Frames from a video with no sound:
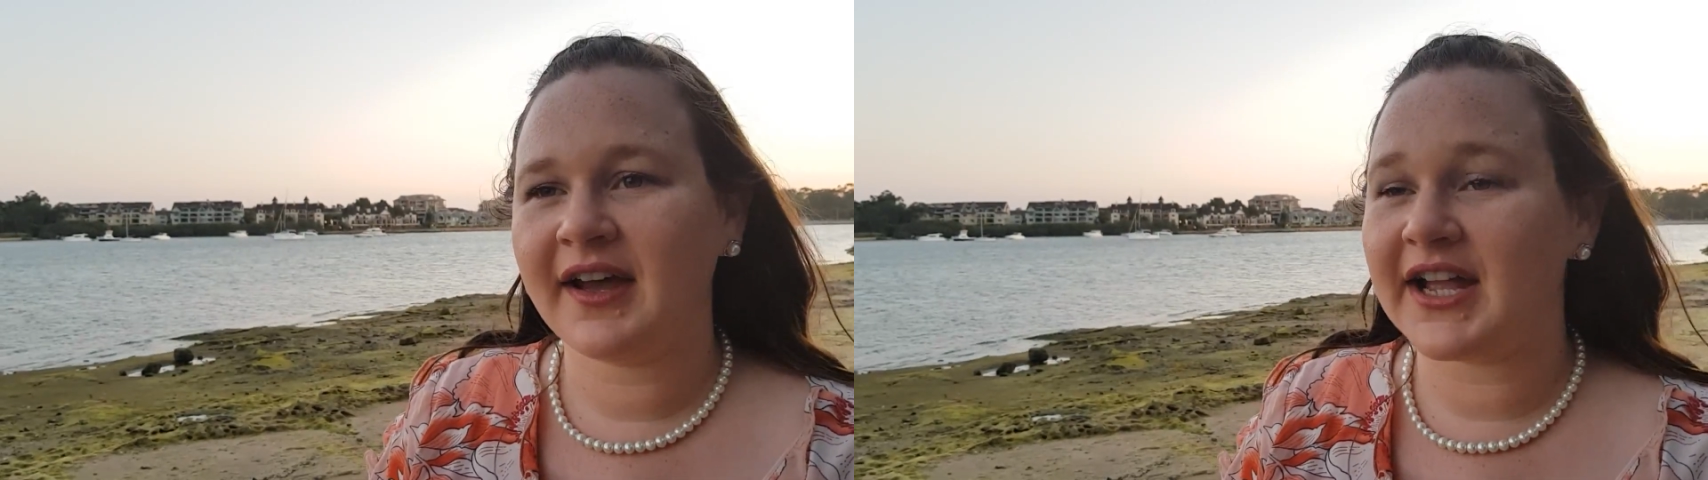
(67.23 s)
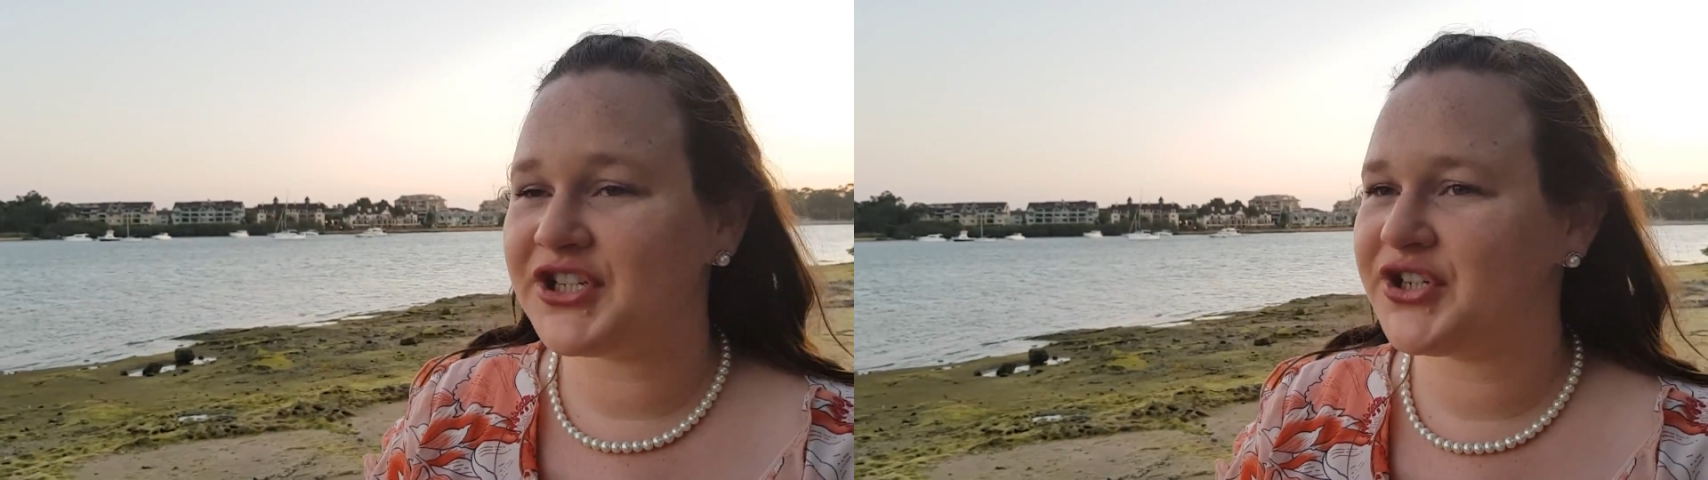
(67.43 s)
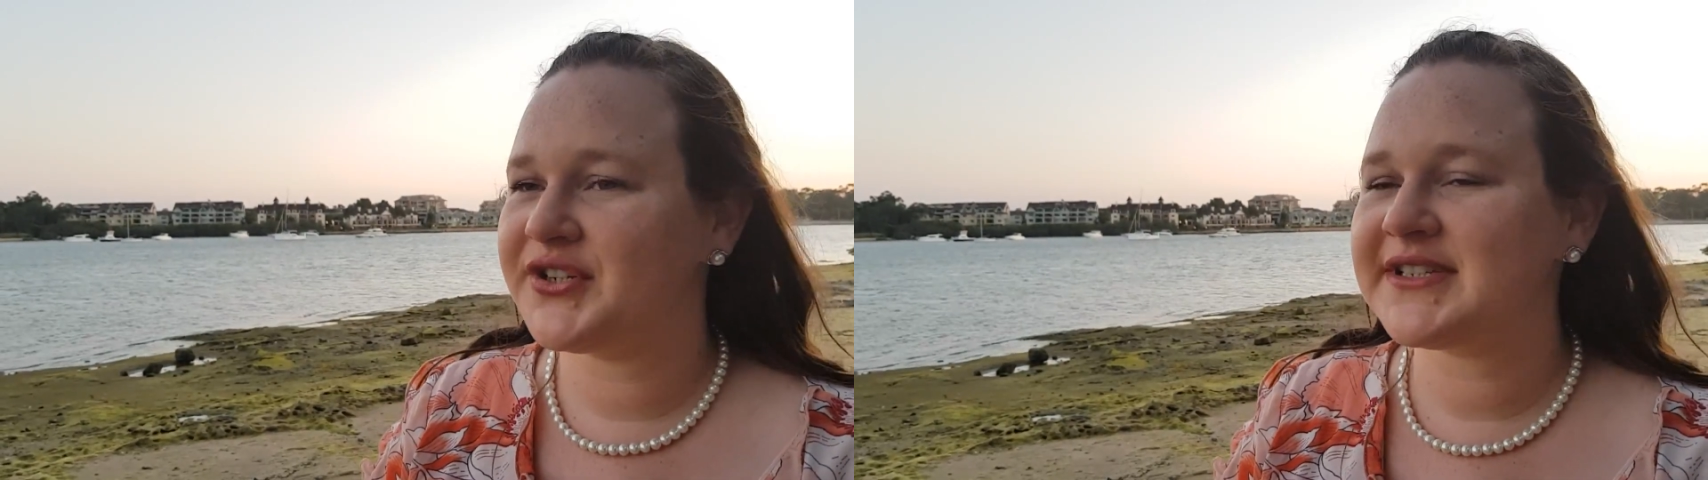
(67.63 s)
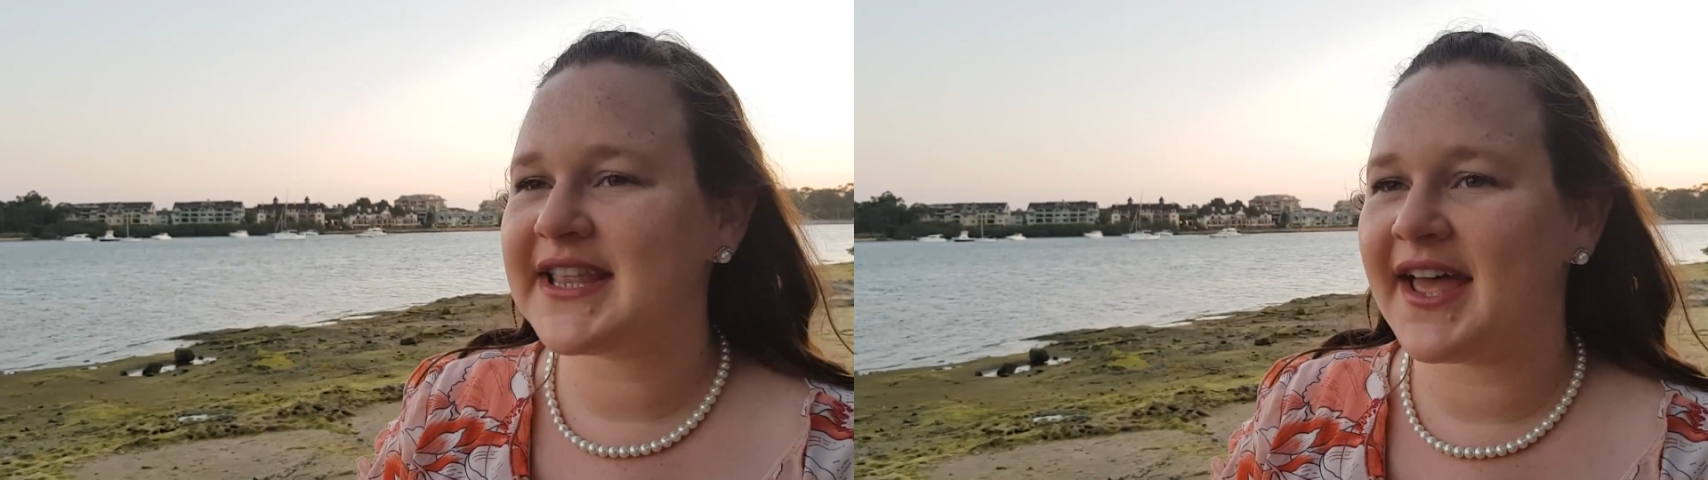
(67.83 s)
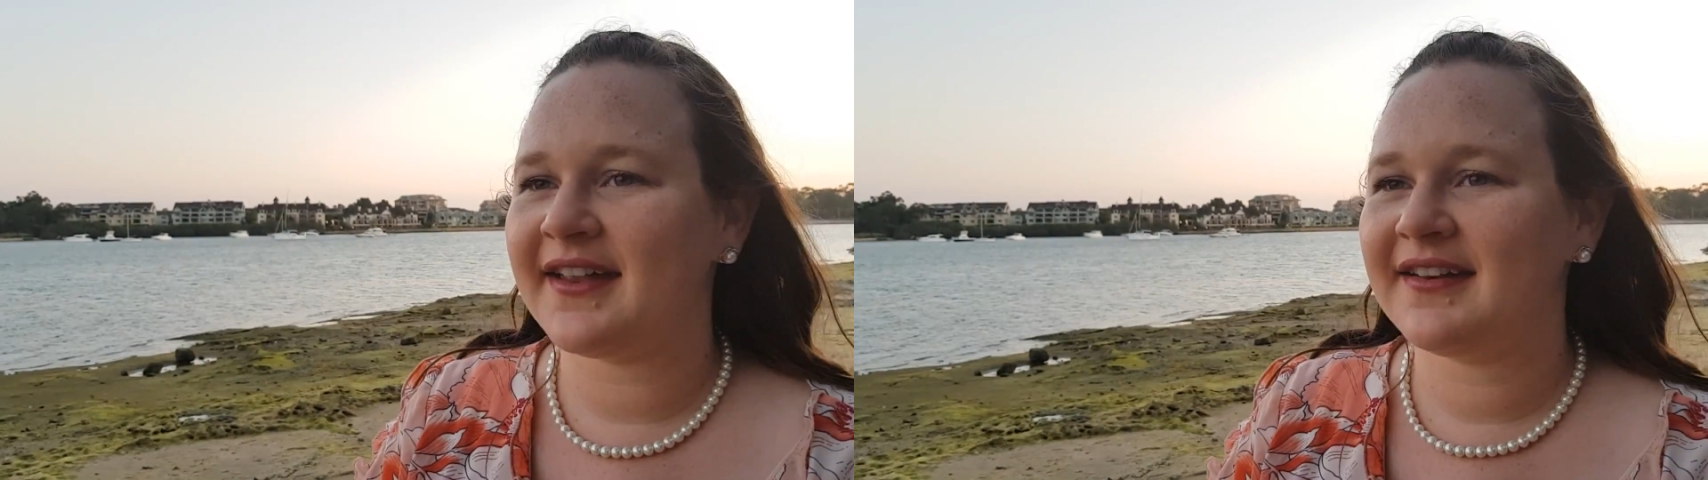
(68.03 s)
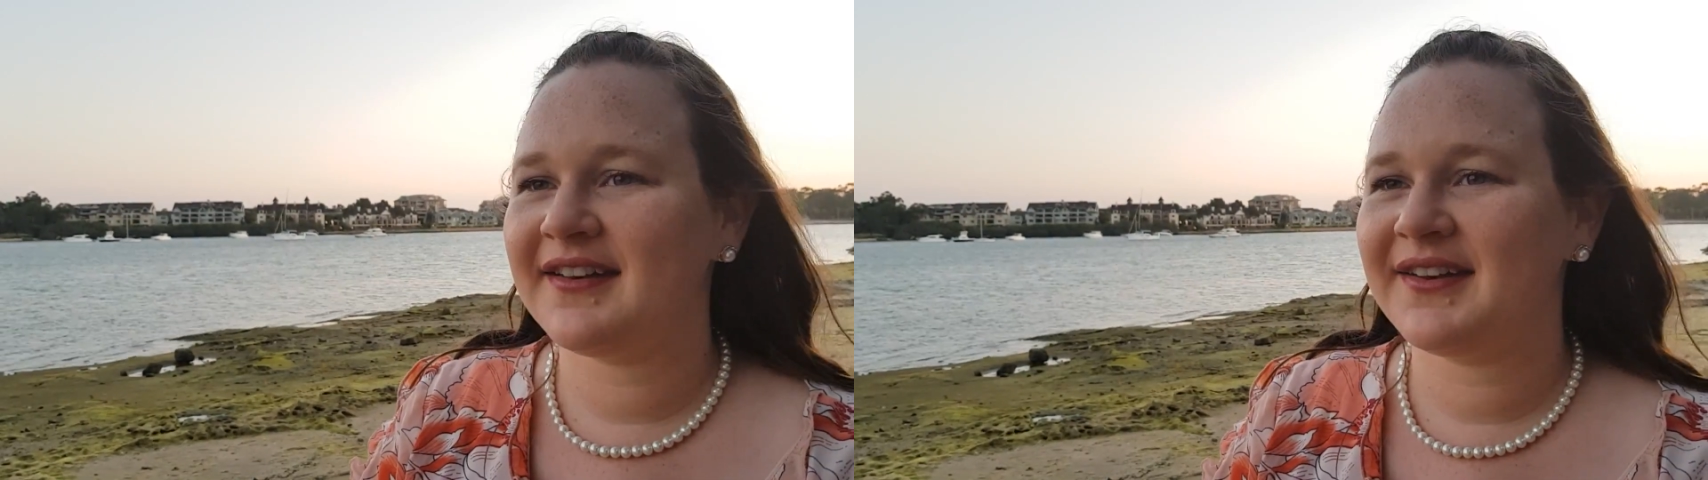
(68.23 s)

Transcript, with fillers: I choose that